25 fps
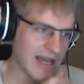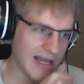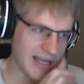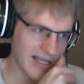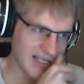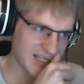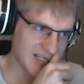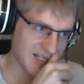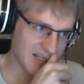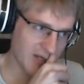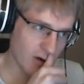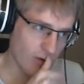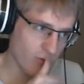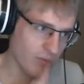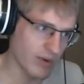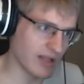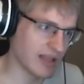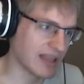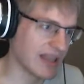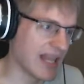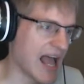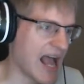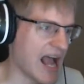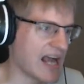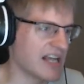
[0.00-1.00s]
So
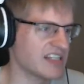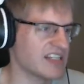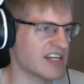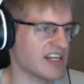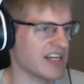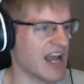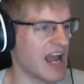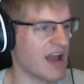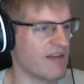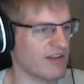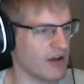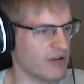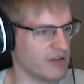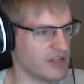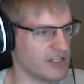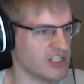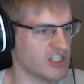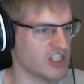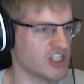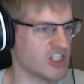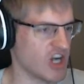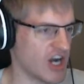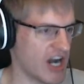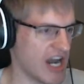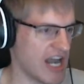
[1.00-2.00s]
relaxing having all these
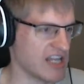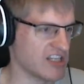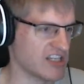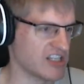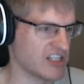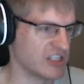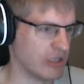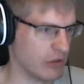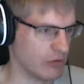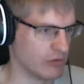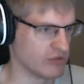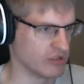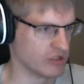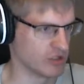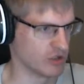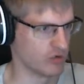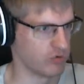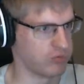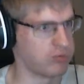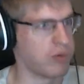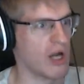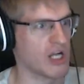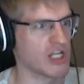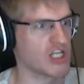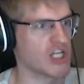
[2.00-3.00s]
giant stones
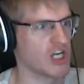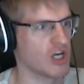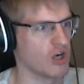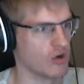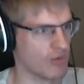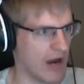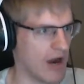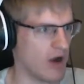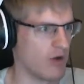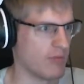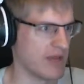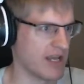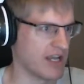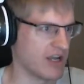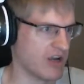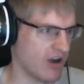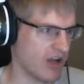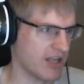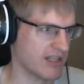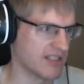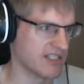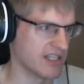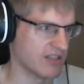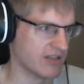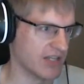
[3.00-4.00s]
crushing around me
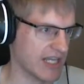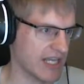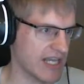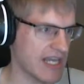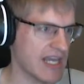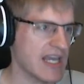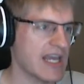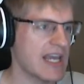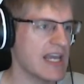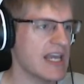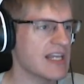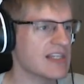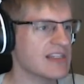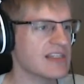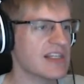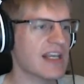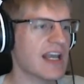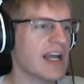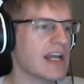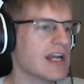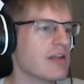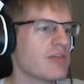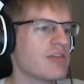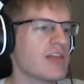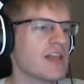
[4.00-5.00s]
constantly. It's the
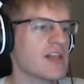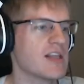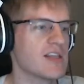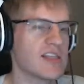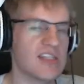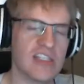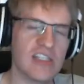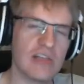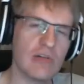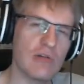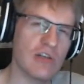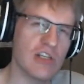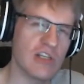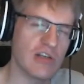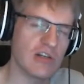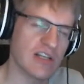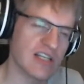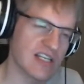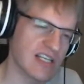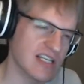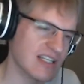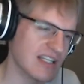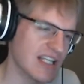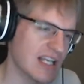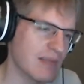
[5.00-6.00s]
kind of thing that soothes you to
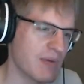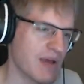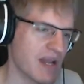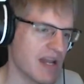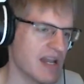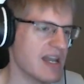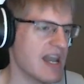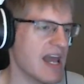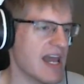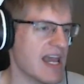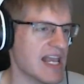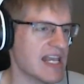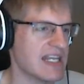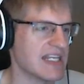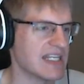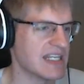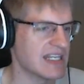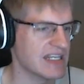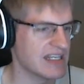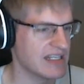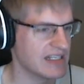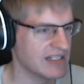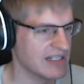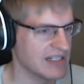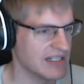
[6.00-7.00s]
sleep at night.
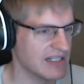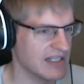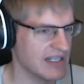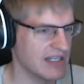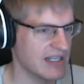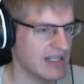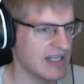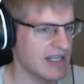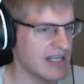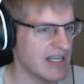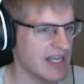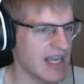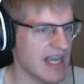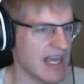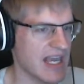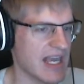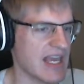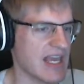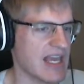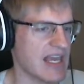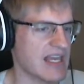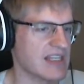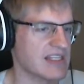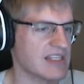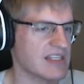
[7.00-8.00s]

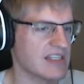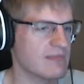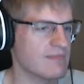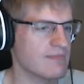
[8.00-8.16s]
Yes.